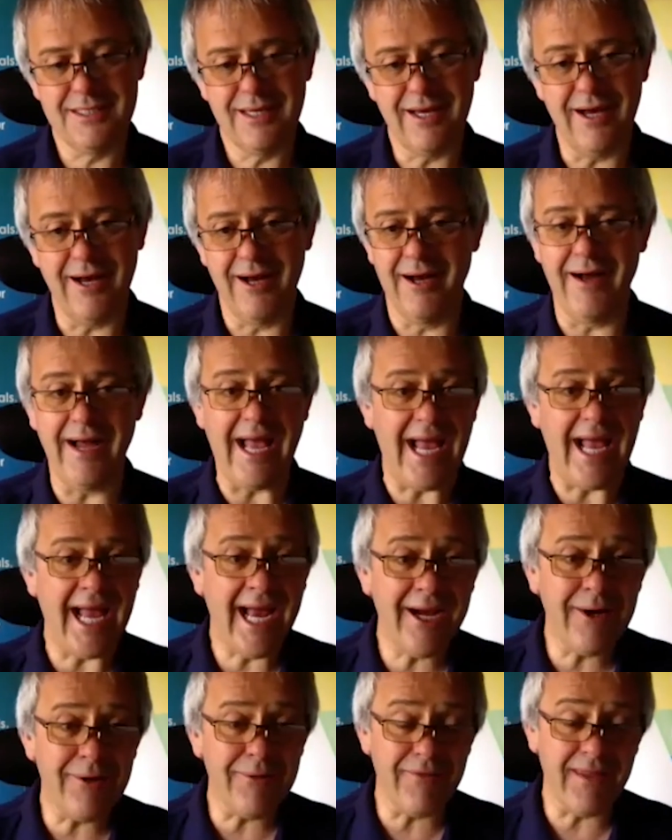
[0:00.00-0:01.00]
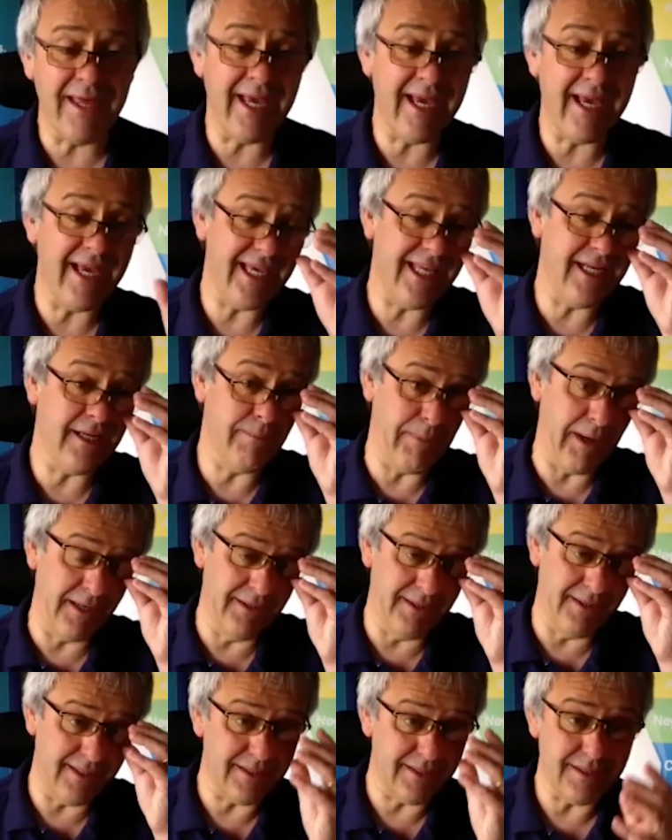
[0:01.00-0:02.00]
are out there in
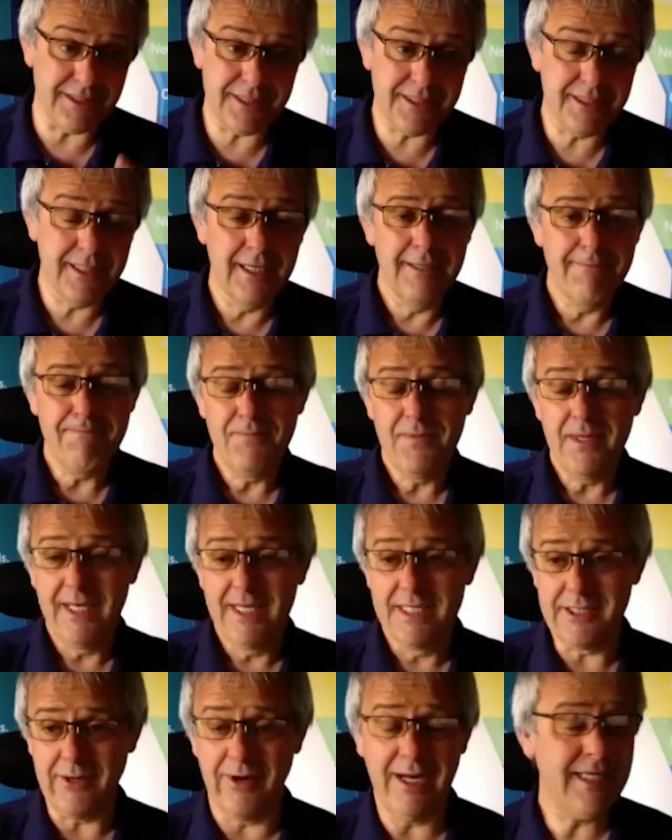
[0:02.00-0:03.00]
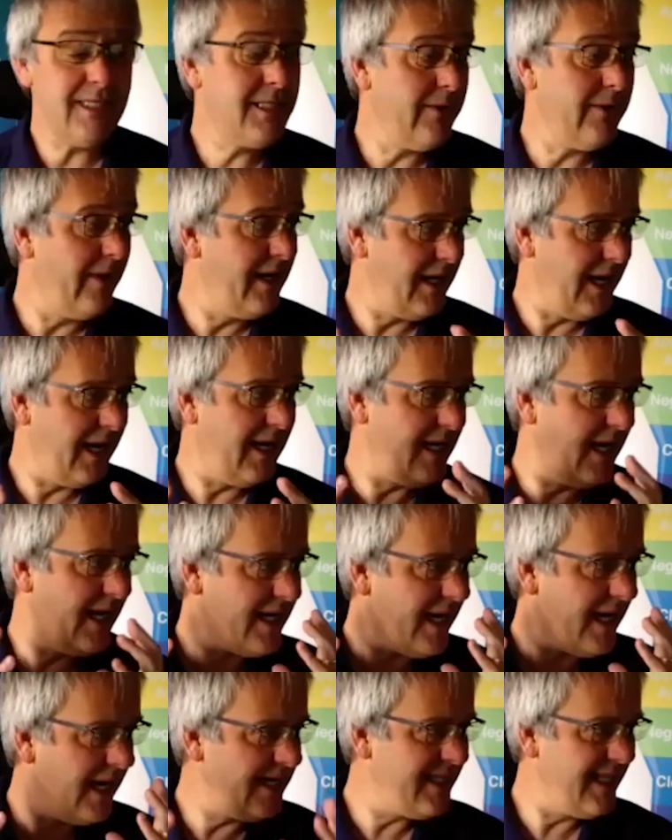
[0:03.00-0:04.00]
abundance. So
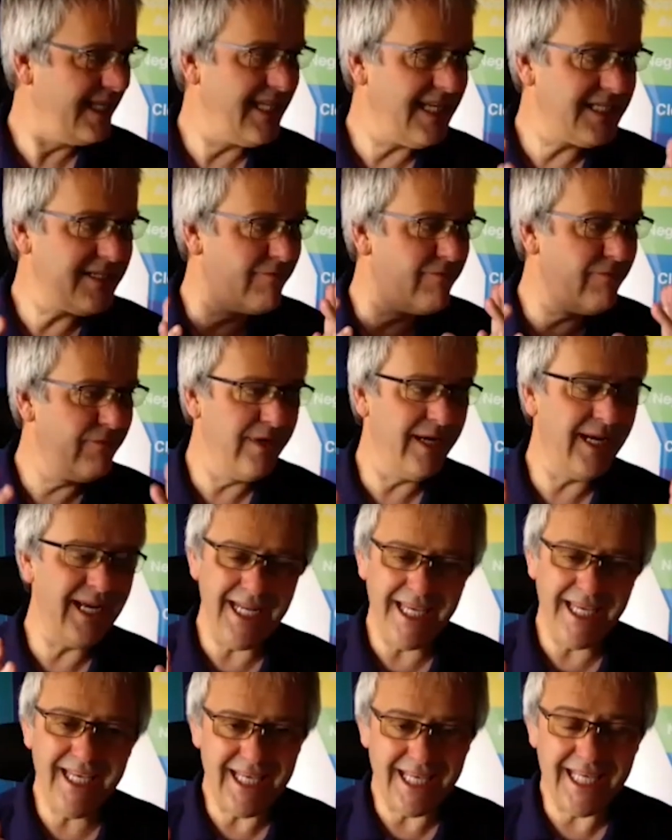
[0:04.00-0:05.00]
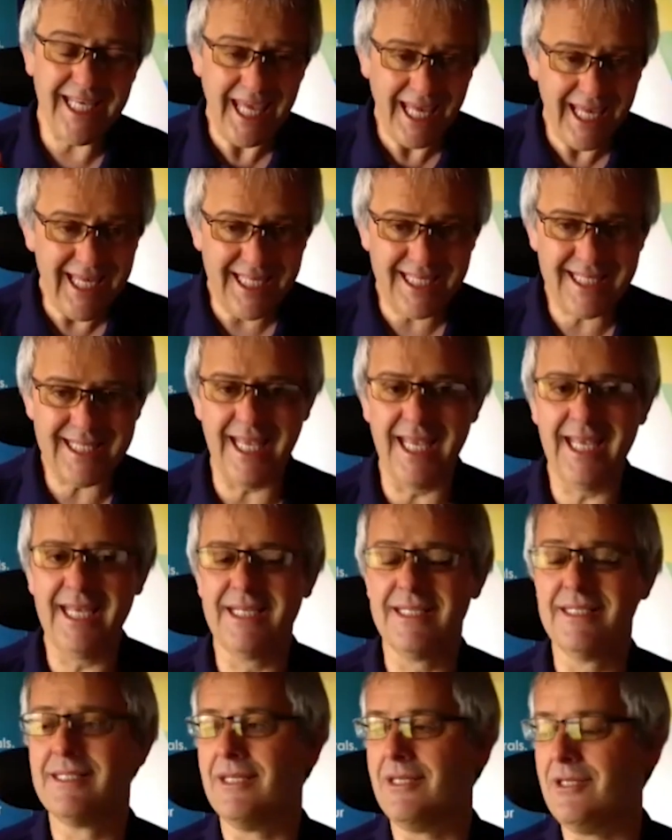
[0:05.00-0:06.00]
I think there's some really key
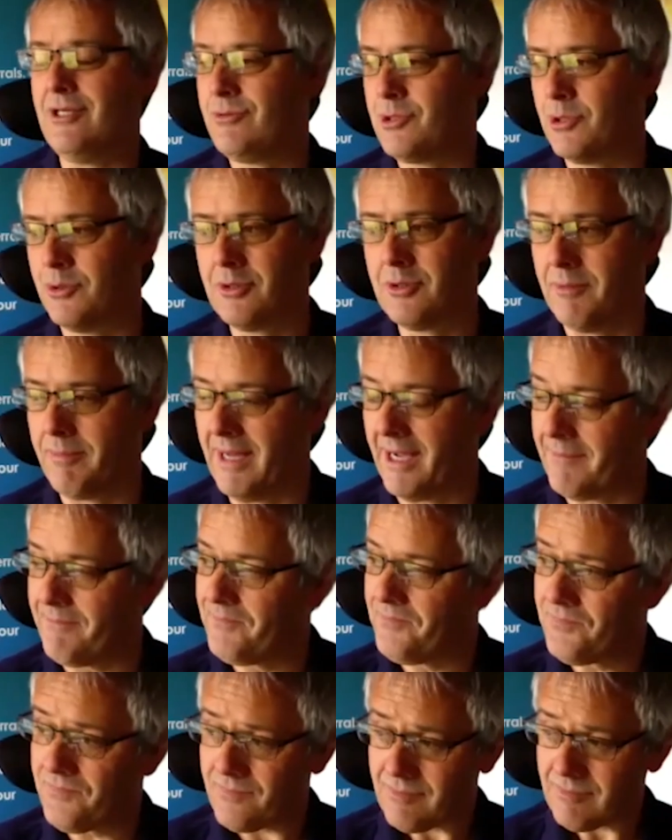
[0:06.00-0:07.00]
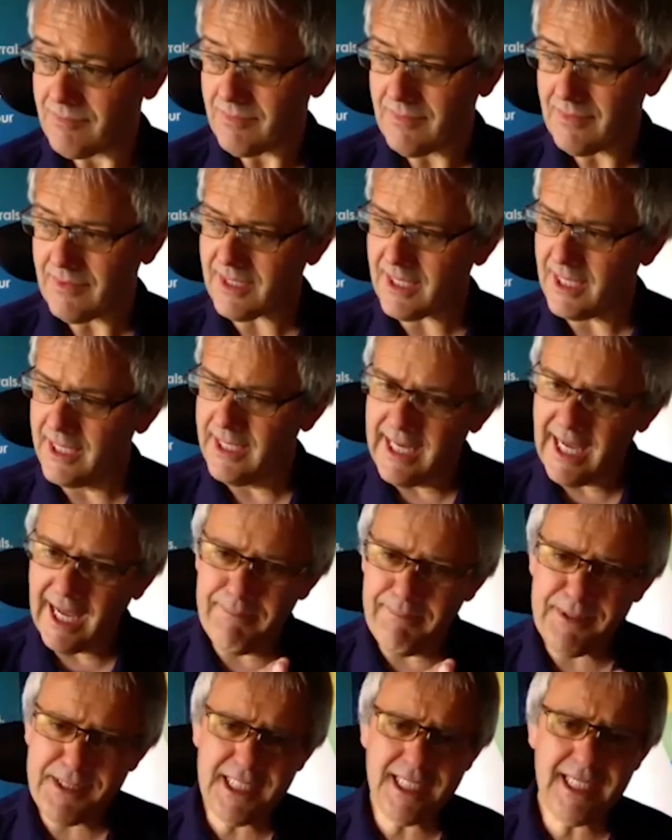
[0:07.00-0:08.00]
things that you talk about. And
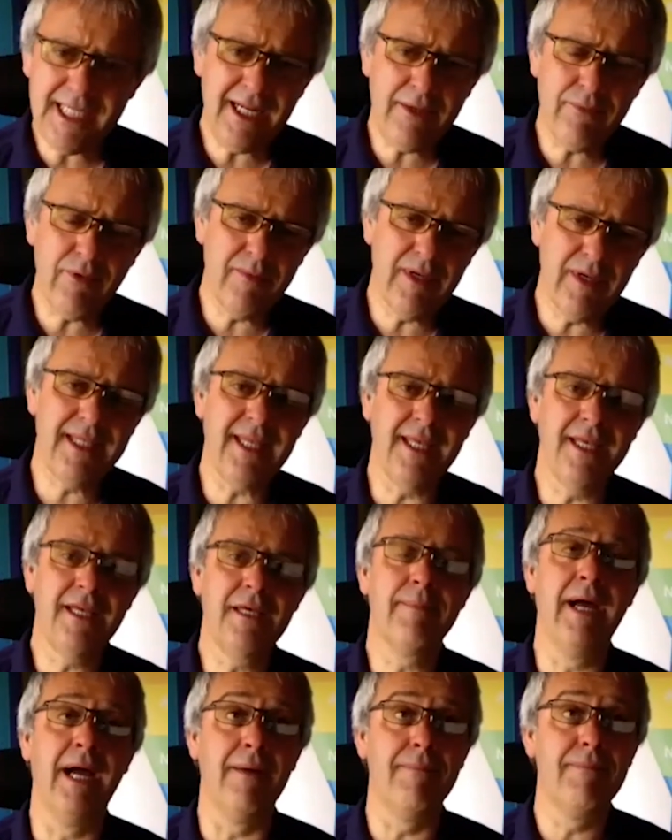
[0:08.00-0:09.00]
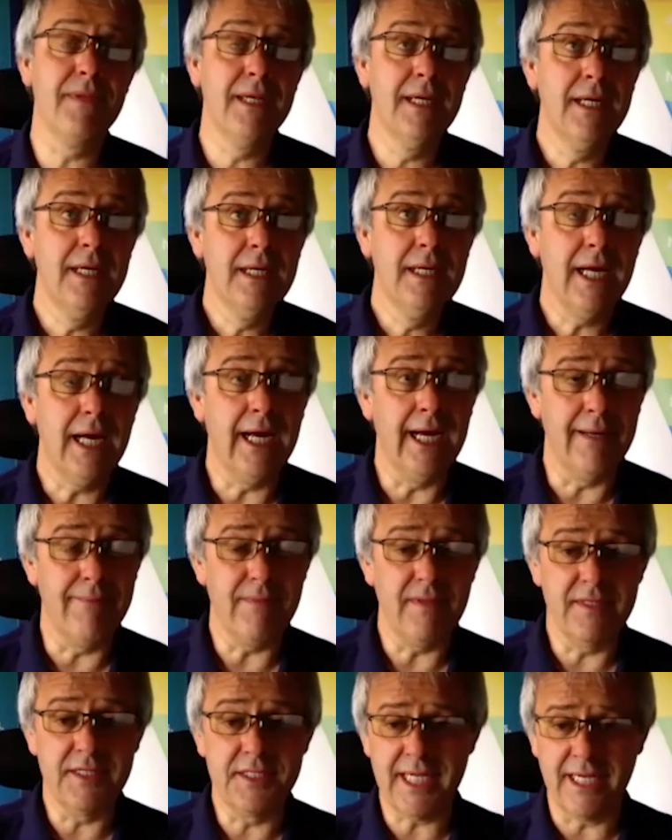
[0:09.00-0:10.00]
particularly when we think about
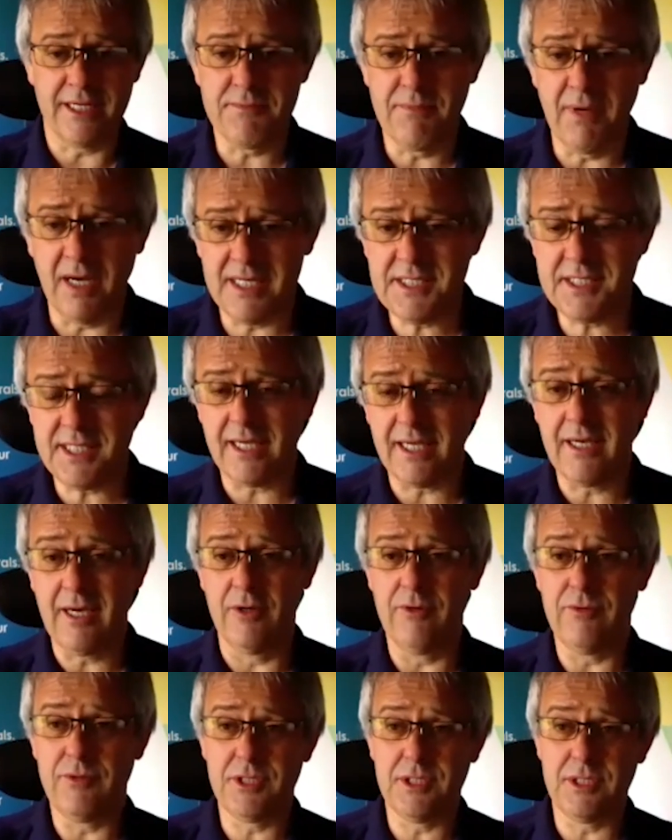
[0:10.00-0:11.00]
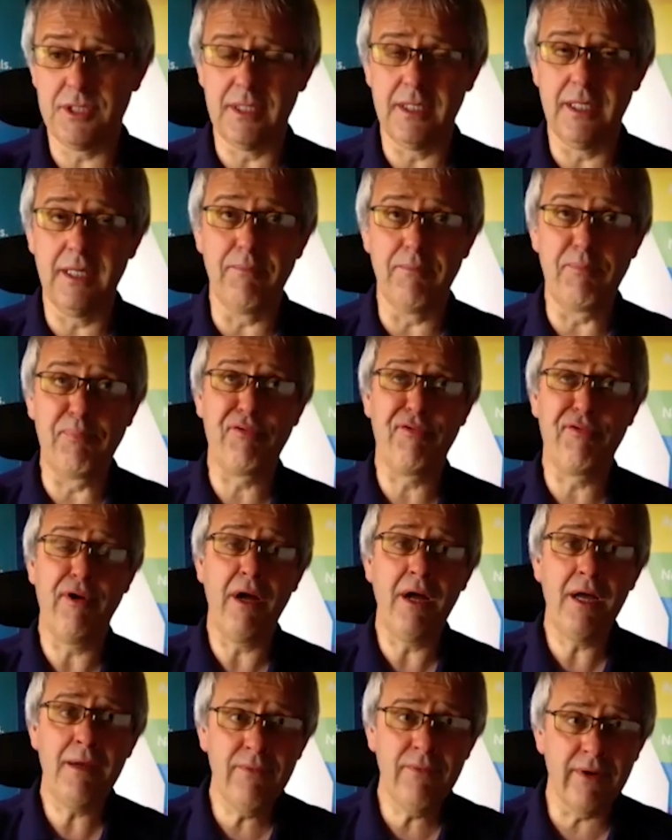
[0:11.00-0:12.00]
the Sales Mindset Coach
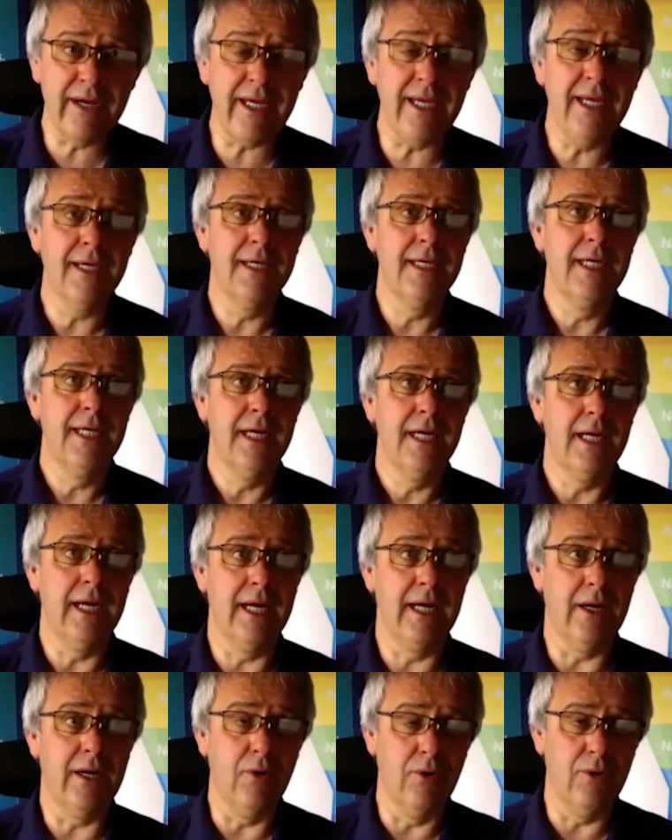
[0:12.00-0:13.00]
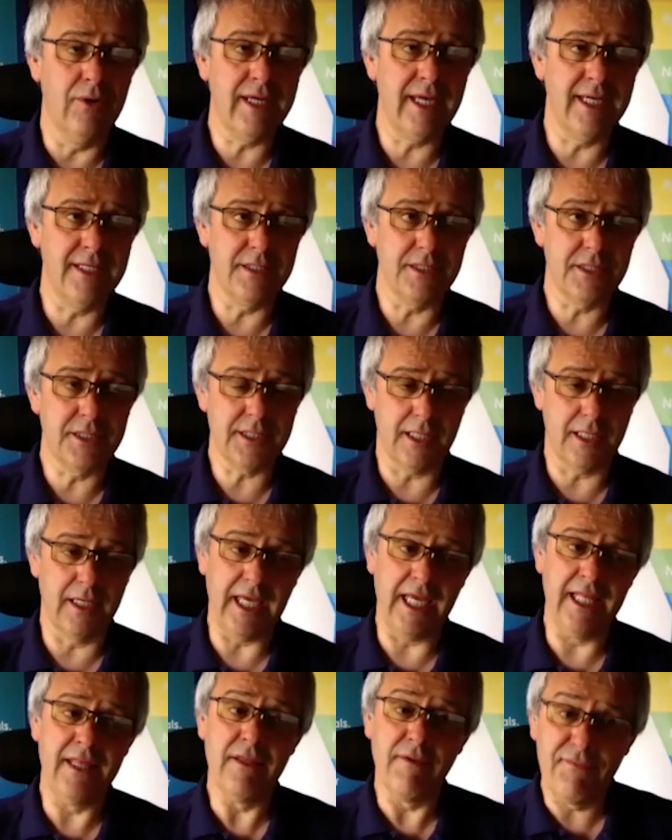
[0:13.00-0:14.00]
primary audience
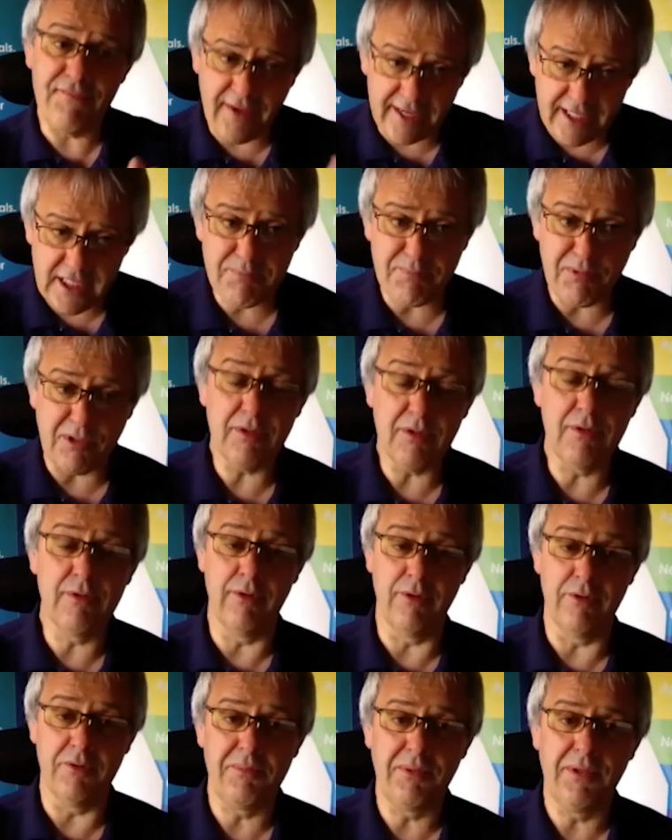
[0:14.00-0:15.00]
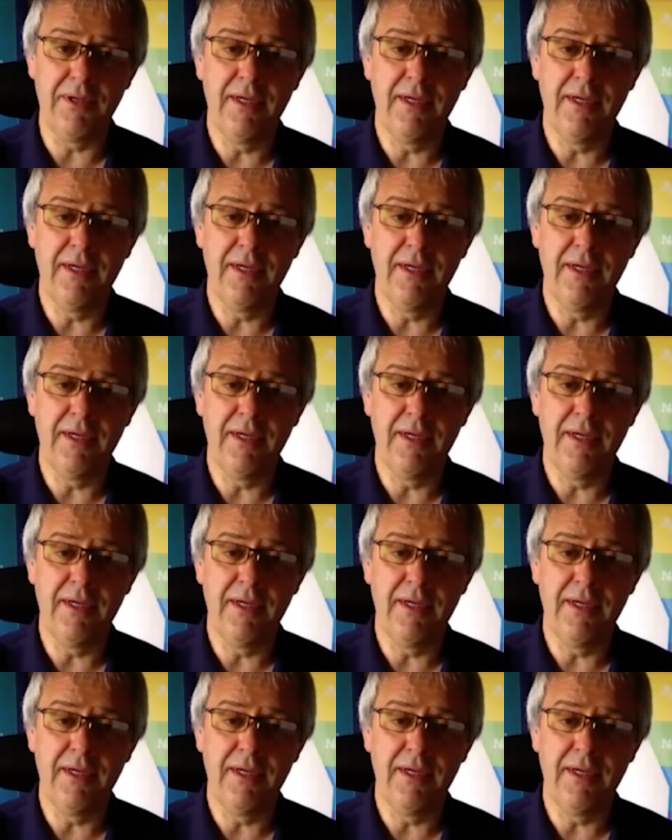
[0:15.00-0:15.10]
in the Facebook group